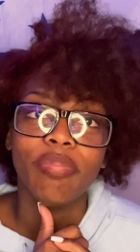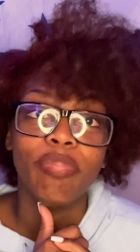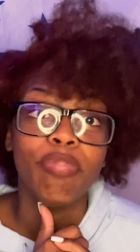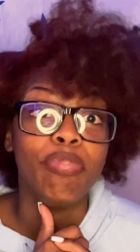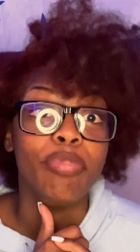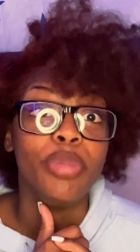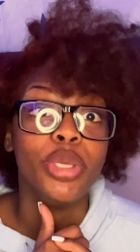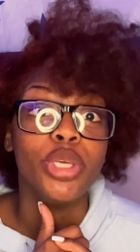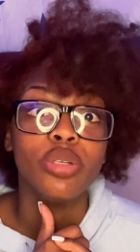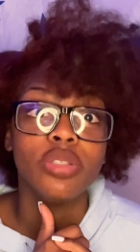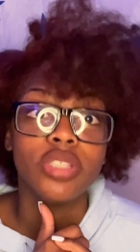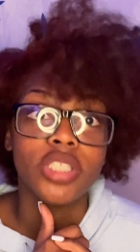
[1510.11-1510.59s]

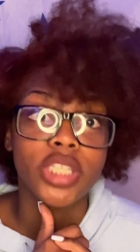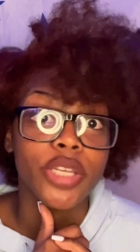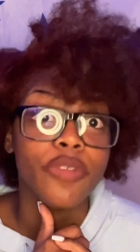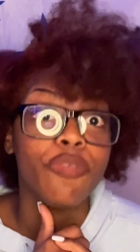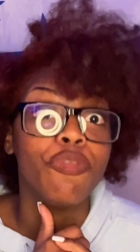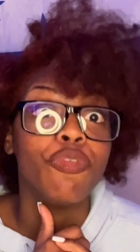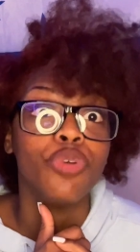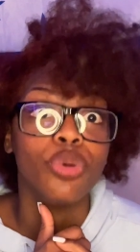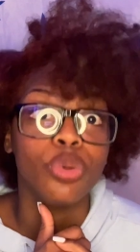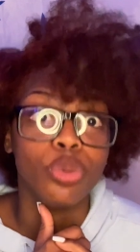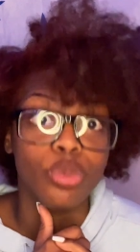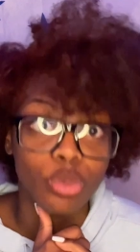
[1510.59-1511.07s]

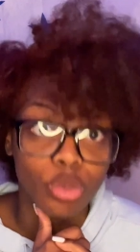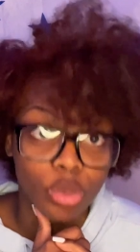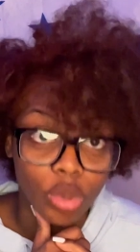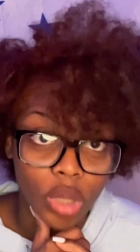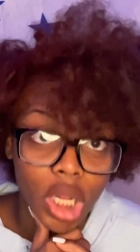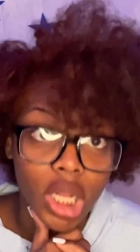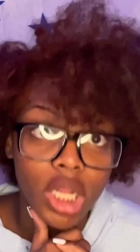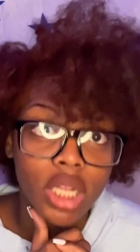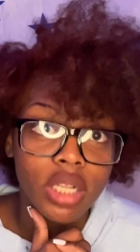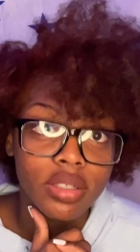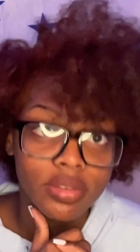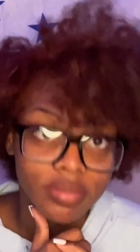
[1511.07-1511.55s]
Beautiful.
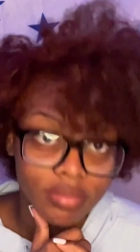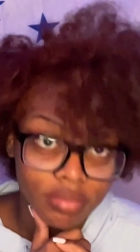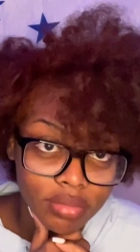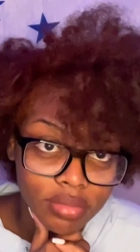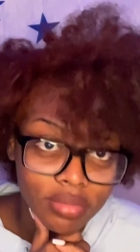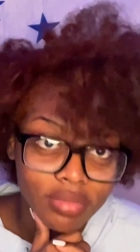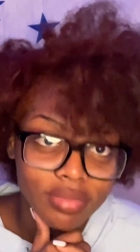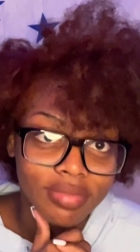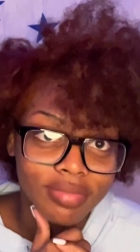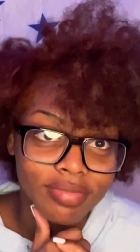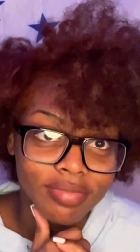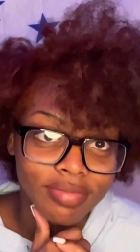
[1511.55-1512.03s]

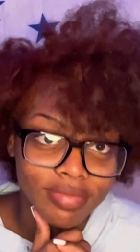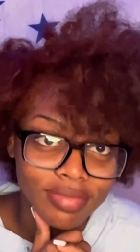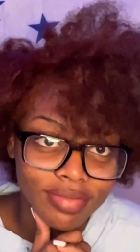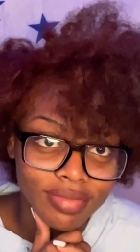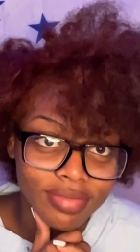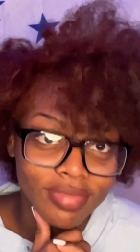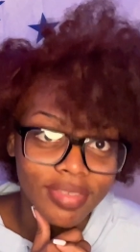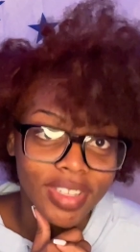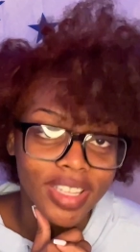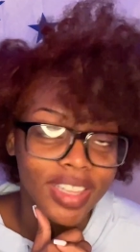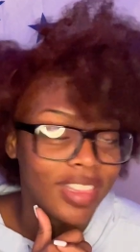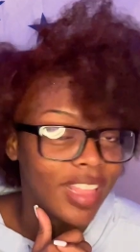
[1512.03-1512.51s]

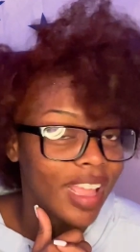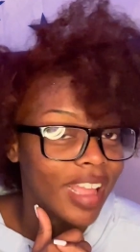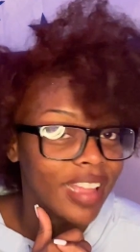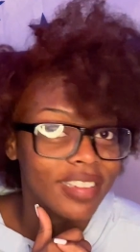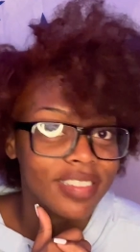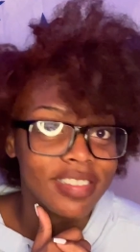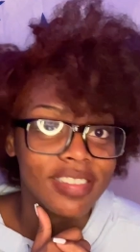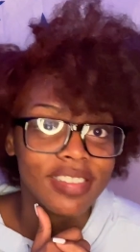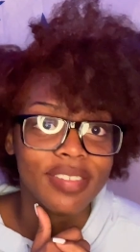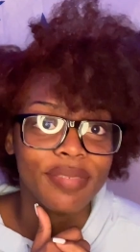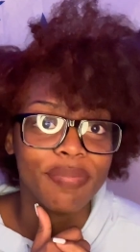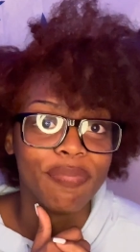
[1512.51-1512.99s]

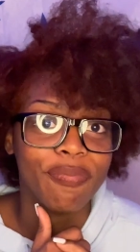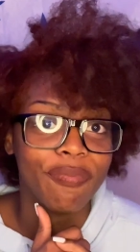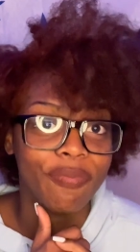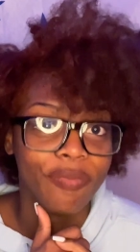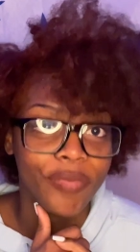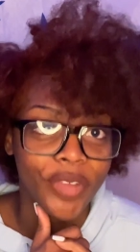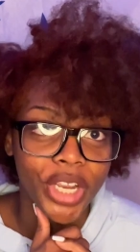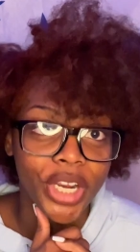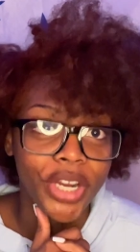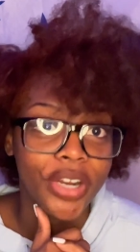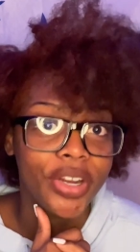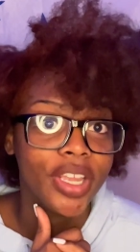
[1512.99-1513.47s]
That's
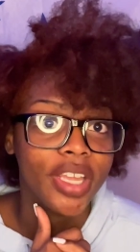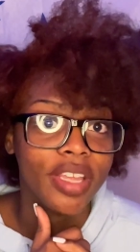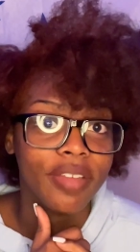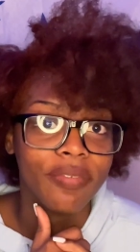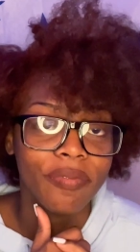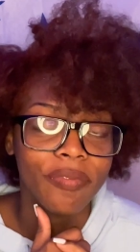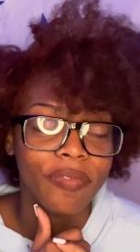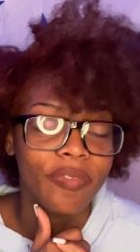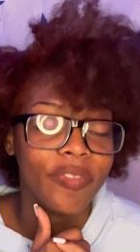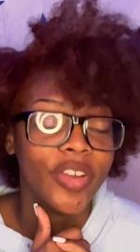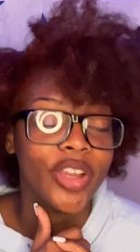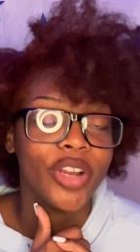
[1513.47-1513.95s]
very,
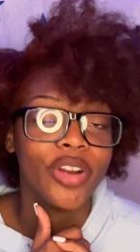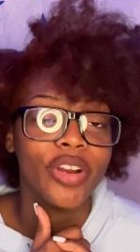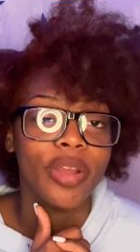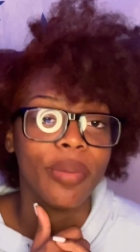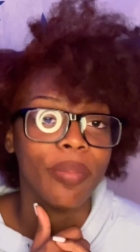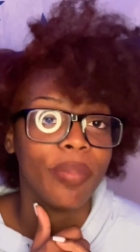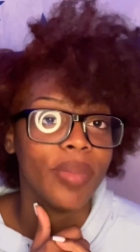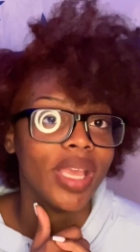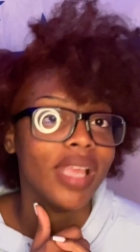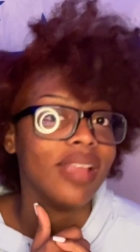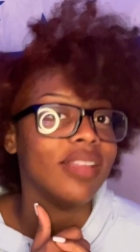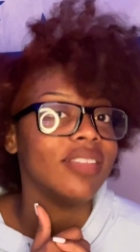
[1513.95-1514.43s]
very
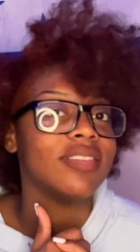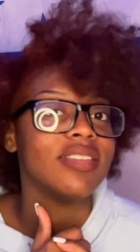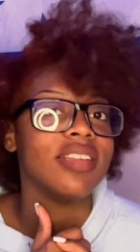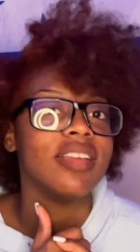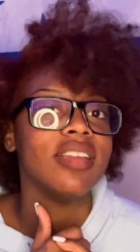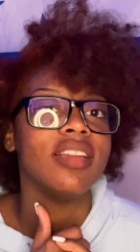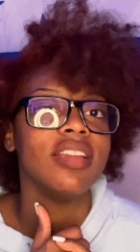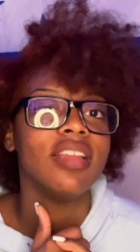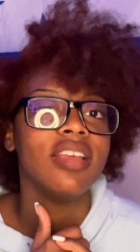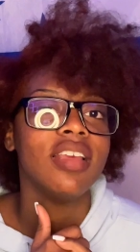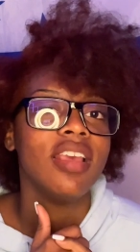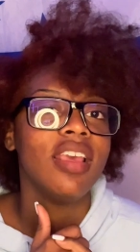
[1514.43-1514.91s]

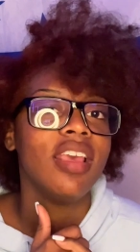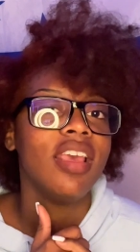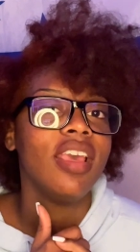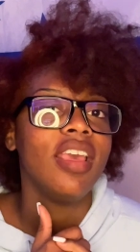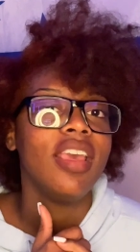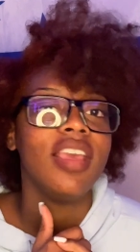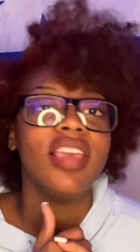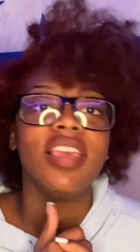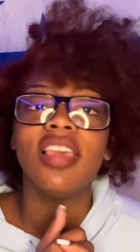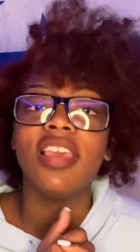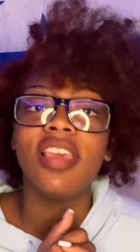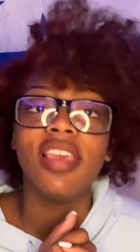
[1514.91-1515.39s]
amazing.
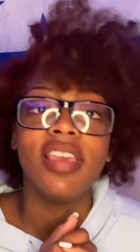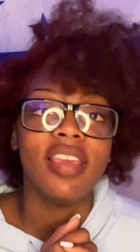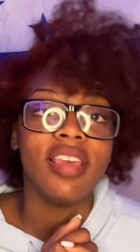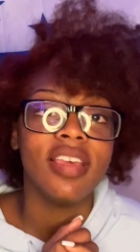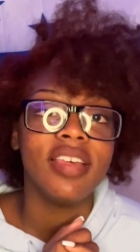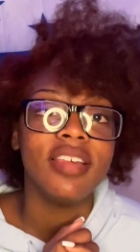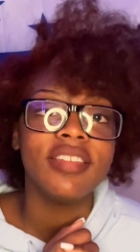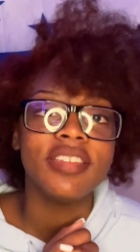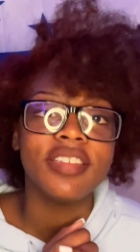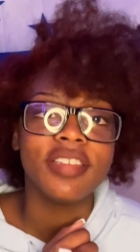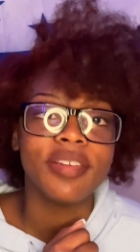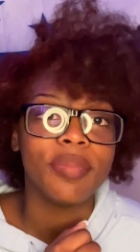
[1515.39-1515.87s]
He
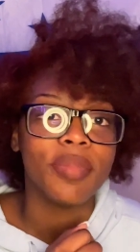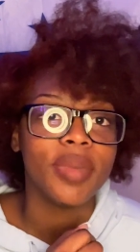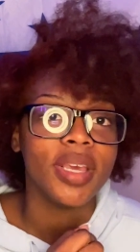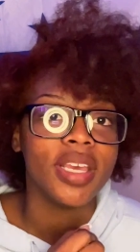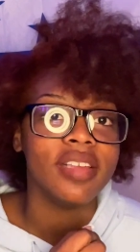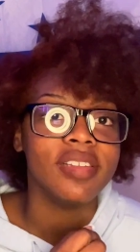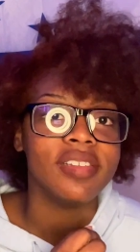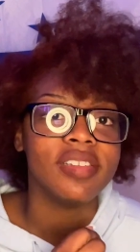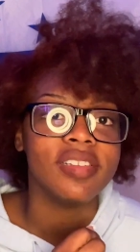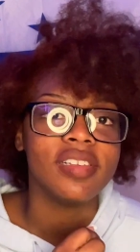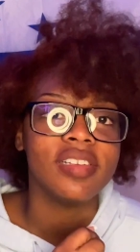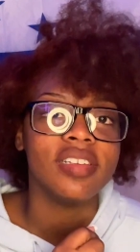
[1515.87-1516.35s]
is
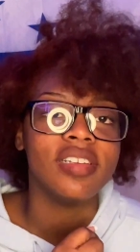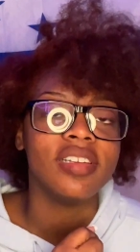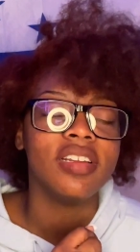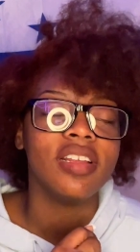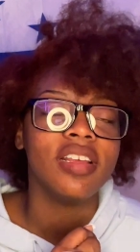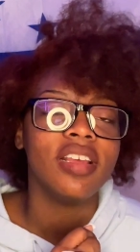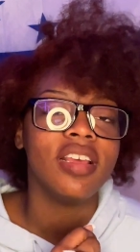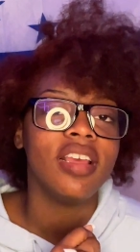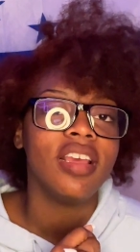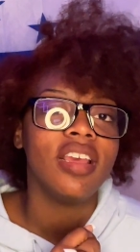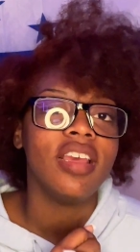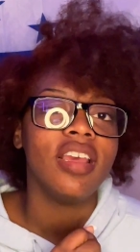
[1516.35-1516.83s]
amazing.
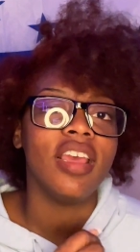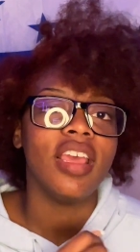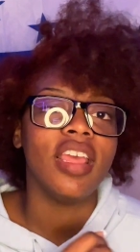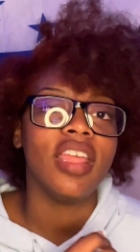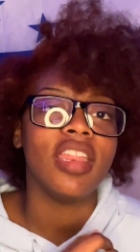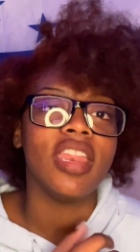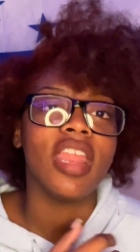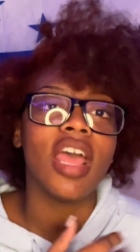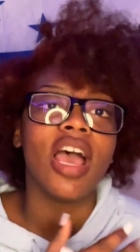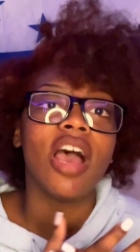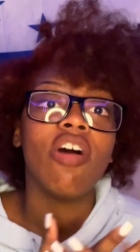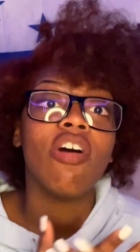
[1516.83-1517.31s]

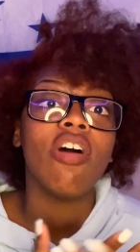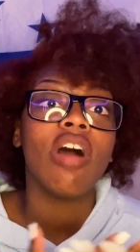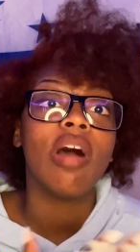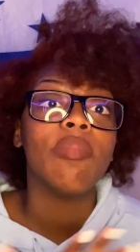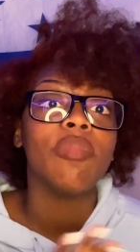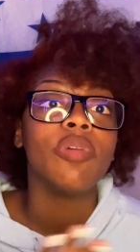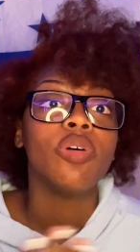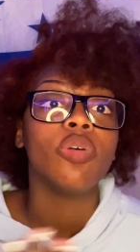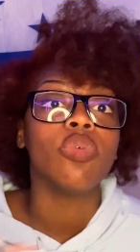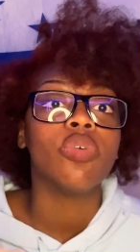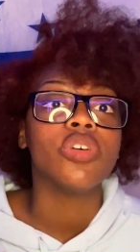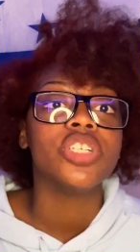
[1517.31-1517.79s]
And now I'm
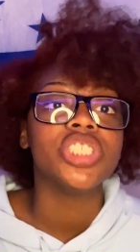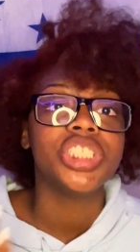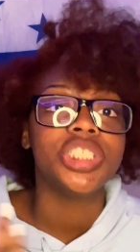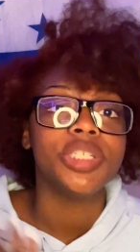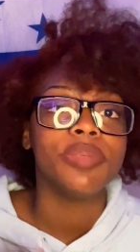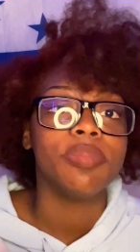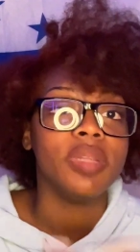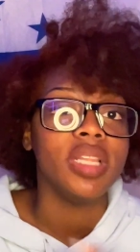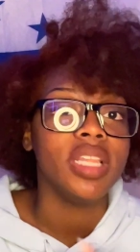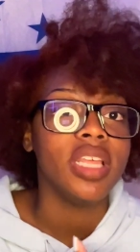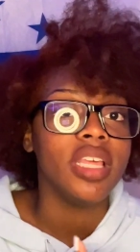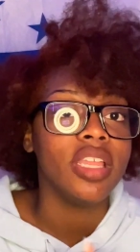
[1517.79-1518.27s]
a
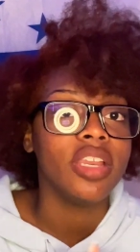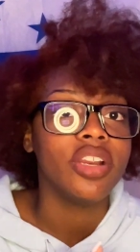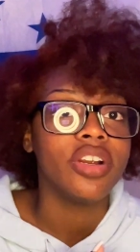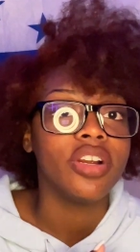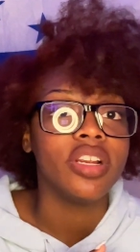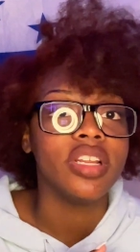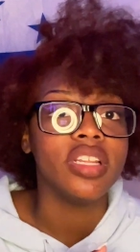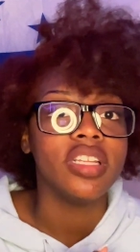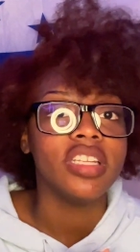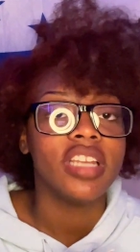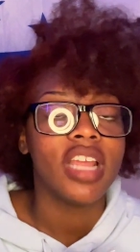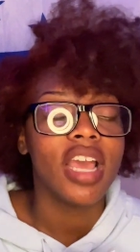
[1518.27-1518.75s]
worship leader.
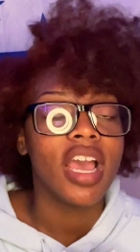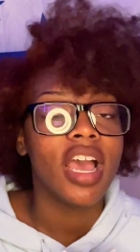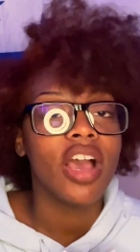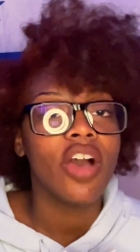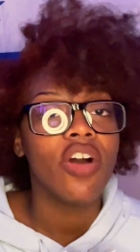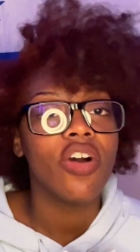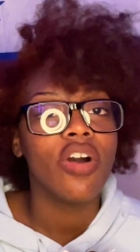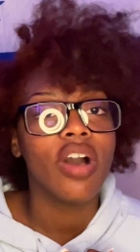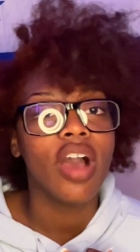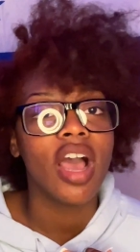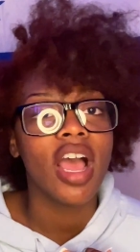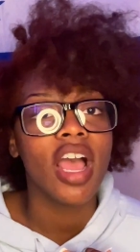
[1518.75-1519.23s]
And
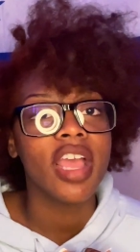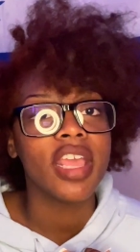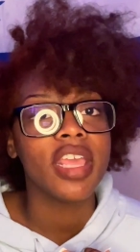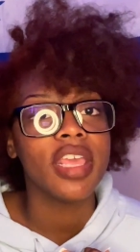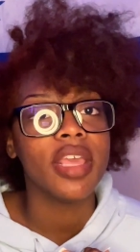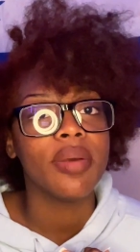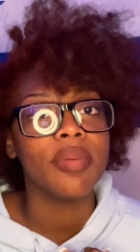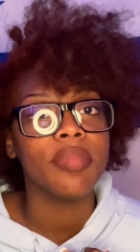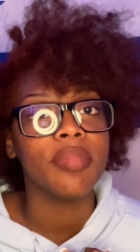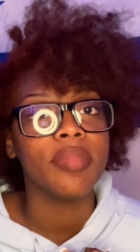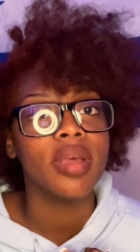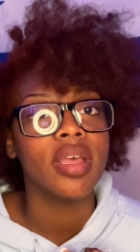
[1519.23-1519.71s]
now I
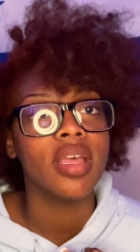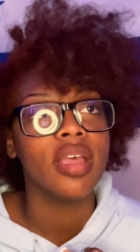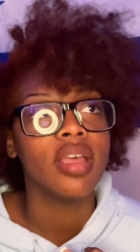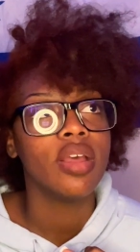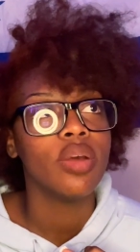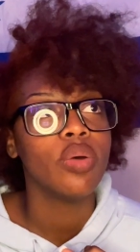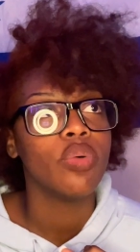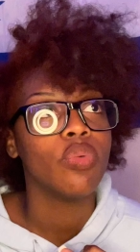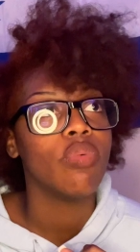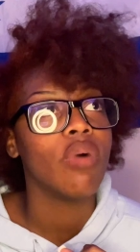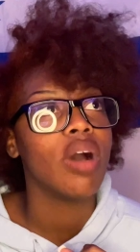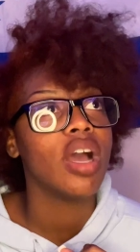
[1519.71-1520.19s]
am
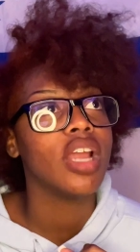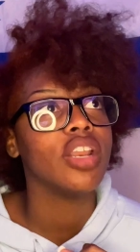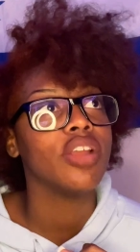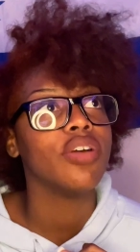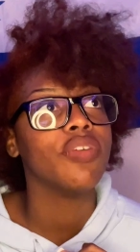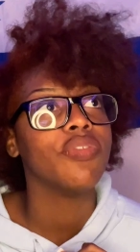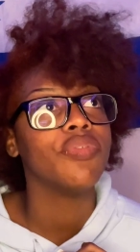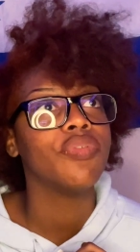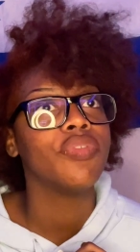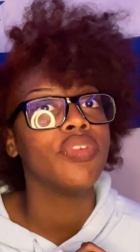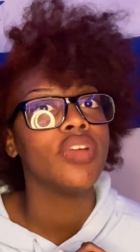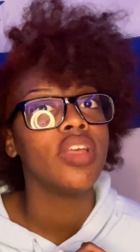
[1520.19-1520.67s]
one of